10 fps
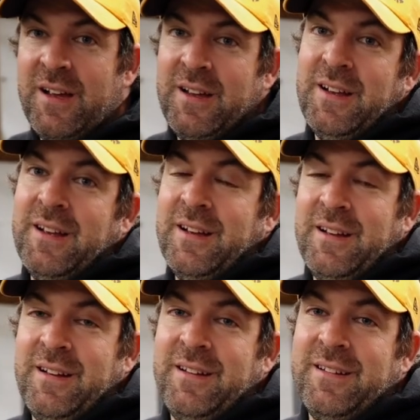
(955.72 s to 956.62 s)
I didn't do
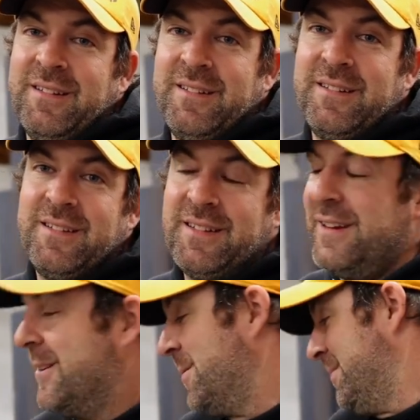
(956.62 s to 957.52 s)
mine.
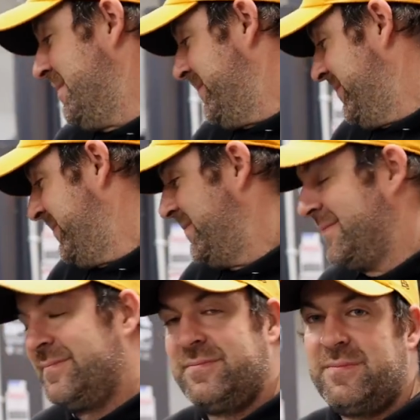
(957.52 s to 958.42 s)
Air pump or water
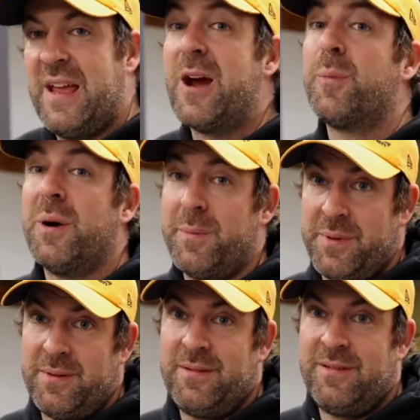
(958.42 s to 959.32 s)
pump? Air pump.
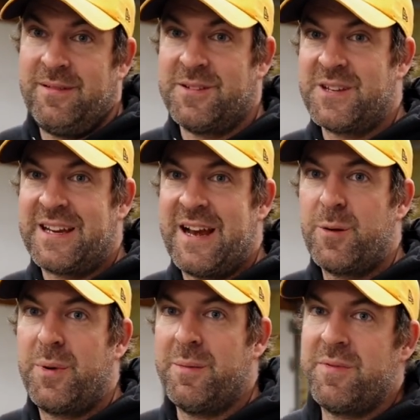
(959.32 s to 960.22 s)
There's like an air
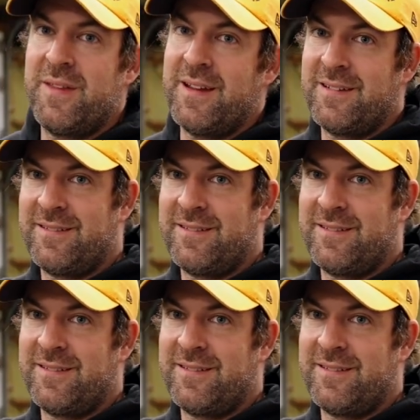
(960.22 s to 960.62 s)
pump thing.